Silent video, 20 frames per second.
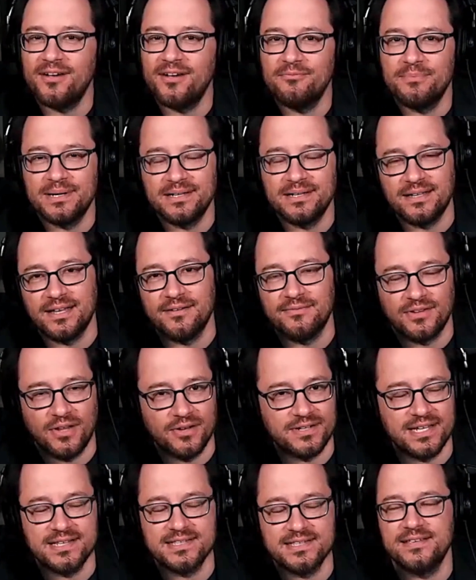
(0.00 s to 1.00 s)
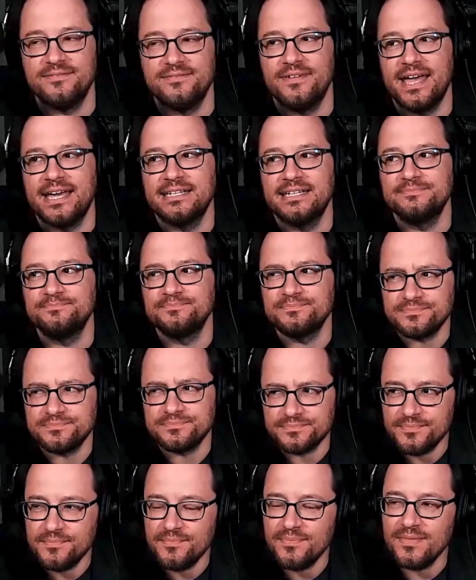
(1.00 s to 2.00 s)
I've been a lifelong Disney fan
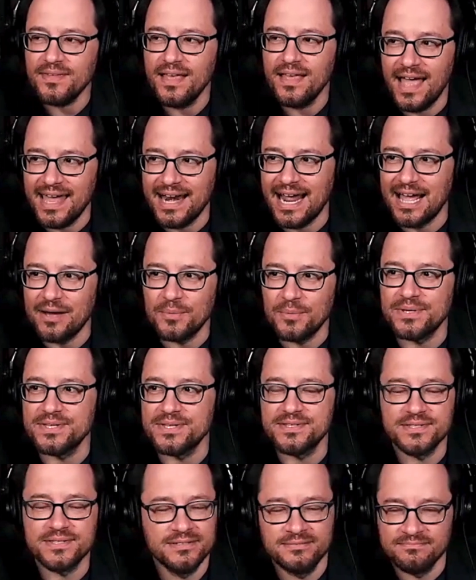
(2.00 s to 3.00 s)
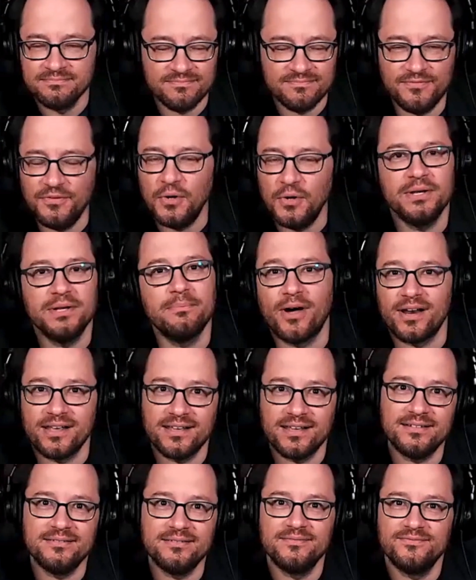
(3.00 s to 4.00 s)
and I was fully bought
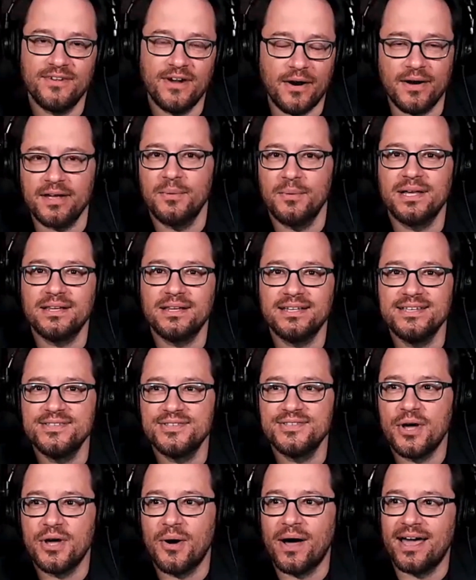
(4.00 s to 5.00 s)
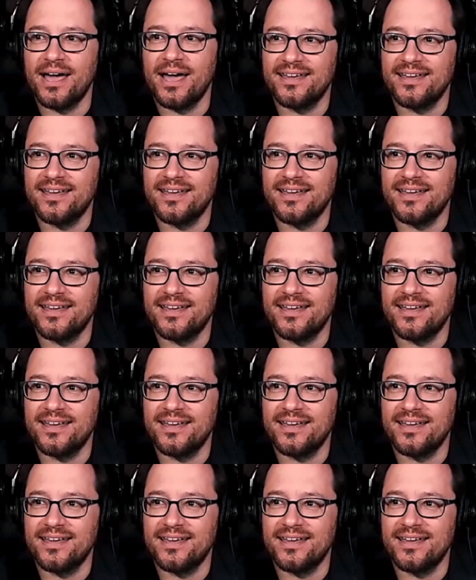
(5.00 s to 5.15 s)
in very quickly. So